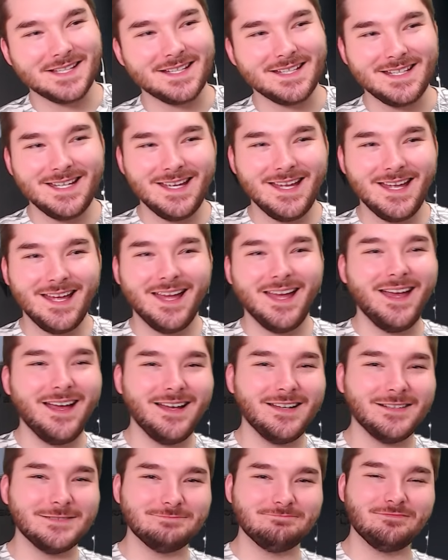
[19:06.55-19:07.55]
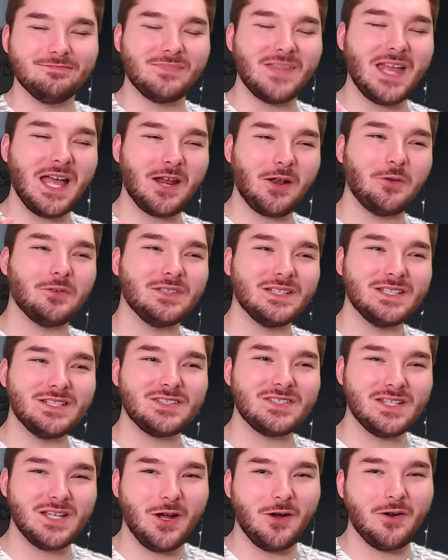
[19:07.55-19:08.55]
like, yeah, not only is
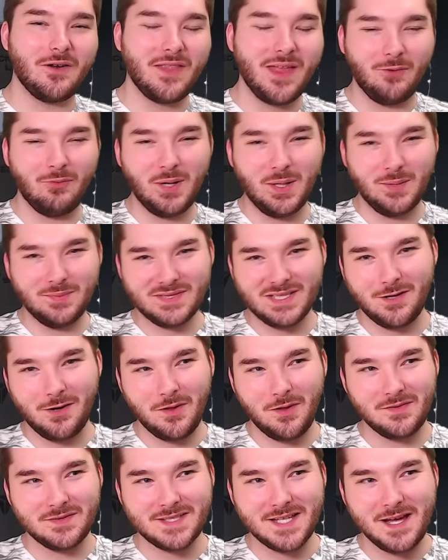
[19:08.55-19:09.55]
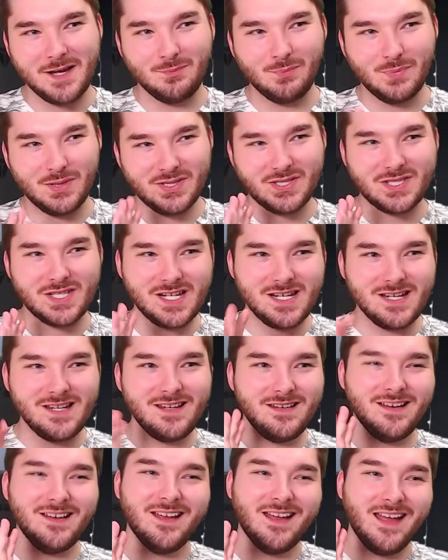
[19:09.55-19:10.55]
she going to that website all the time, but
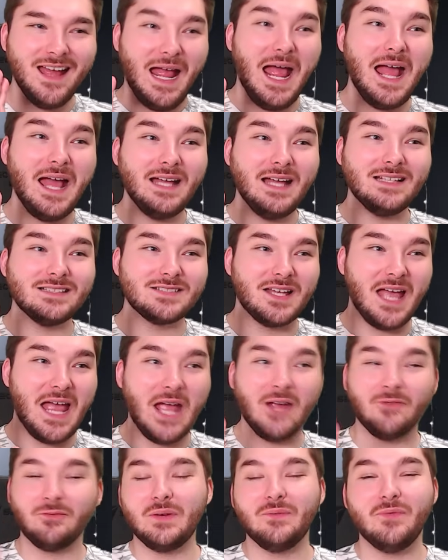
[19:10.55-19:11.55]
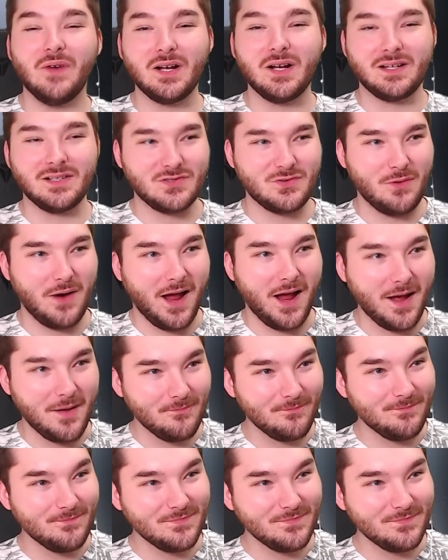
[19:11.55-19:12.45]
she has every fucking trap.